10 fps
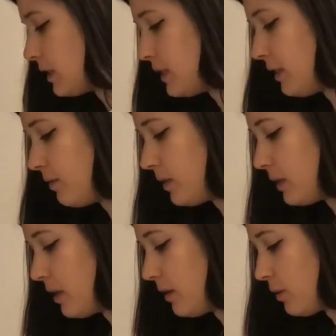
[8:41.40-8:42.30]
see if it's
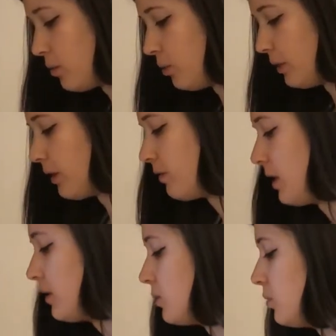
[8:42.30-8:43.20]
cool enough. Yeah,
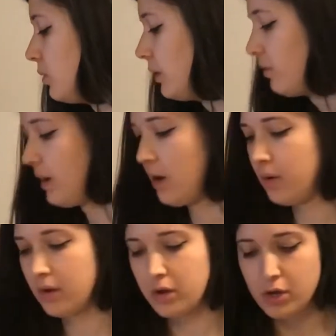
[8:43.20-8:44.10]
it's cool enough now.
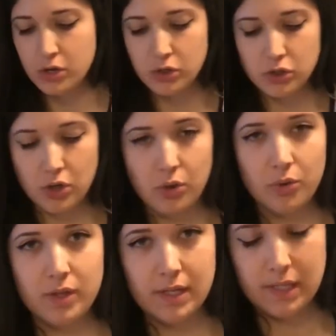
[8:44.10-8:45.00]
So
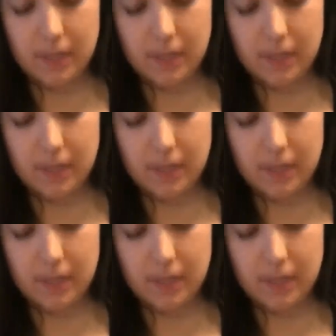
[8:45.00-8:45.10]
this